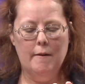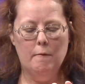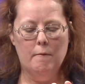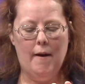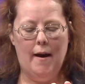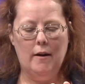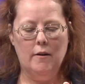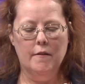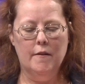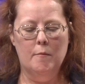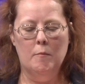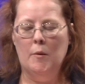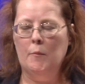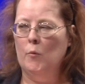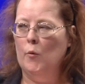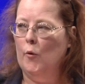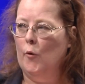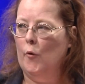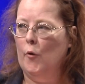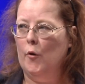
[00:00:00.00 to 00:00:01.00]
faculty
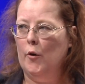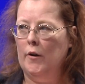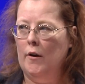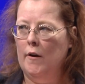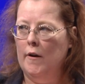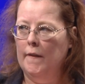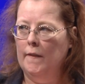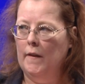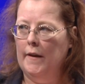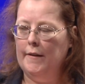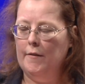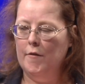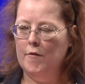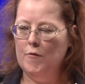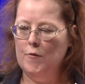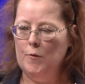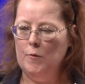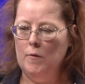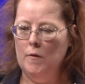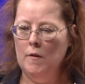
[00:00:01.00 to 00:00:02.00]
member or an online
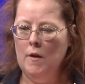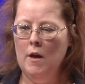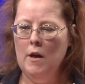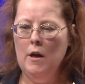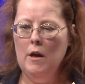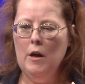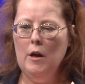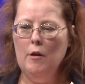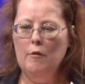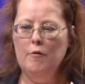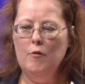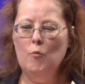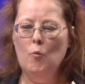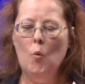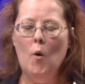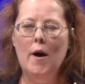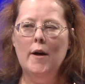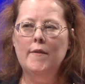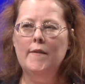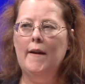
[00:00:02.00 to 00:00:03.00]
student is you
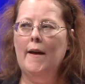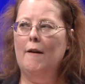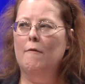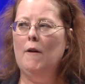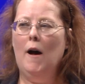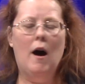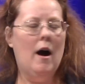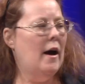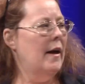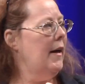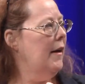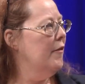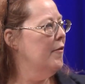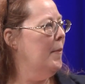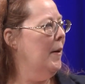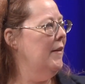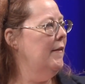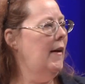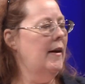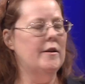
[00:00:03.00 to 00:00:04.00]
want to have high
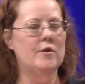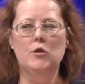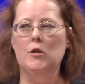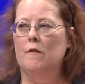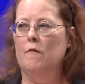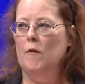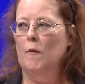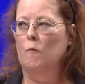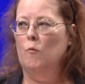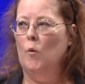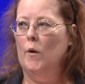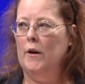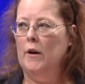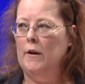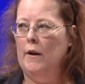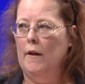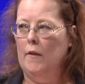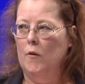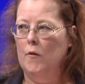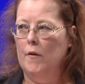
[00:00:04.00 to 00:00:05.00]
expectations of one
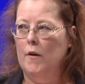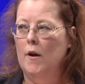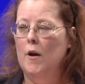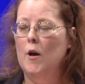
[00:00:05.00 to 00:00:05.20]
another